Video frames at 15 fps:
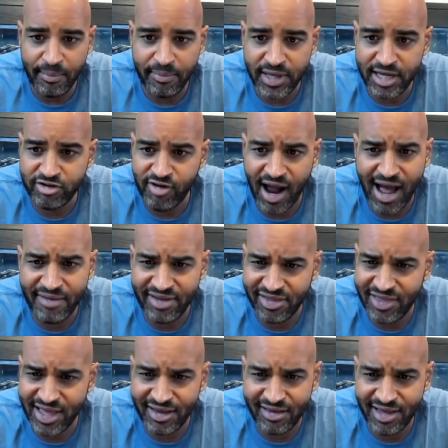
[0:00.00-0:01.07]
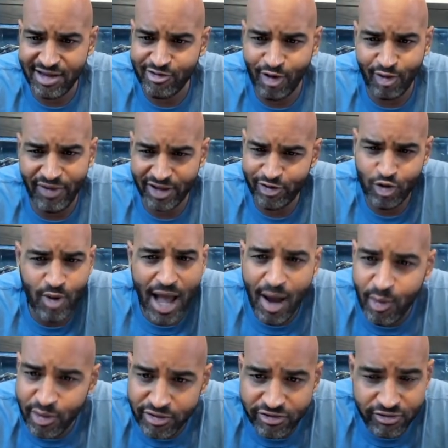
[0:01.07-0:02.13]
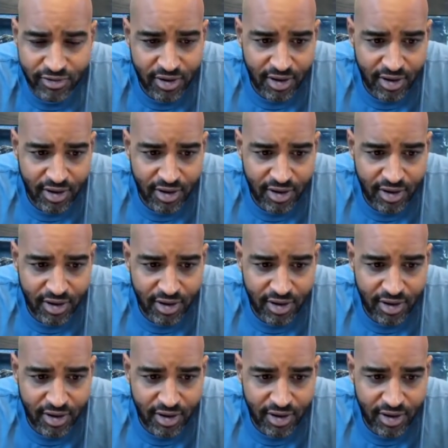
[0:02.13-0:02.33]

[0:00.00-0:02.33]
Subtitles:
He drives. I think he drove like 2 hours.